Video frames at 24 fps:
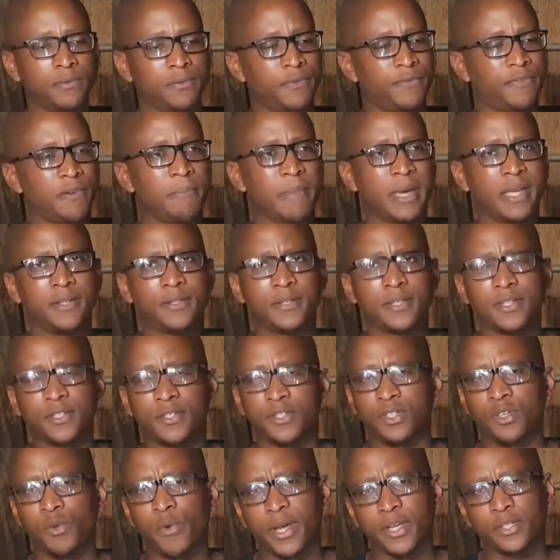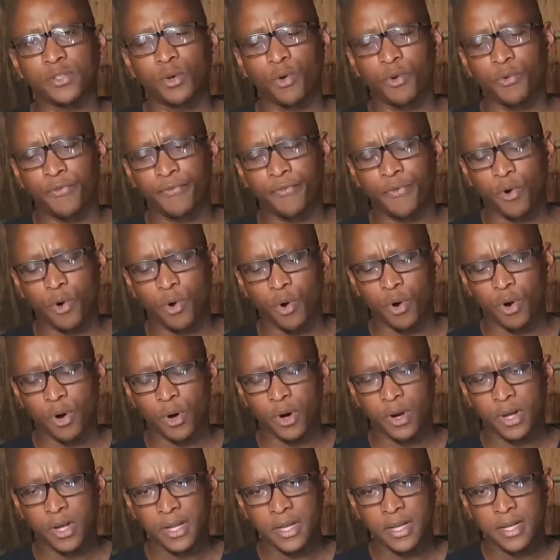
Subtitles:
Fermentis US04,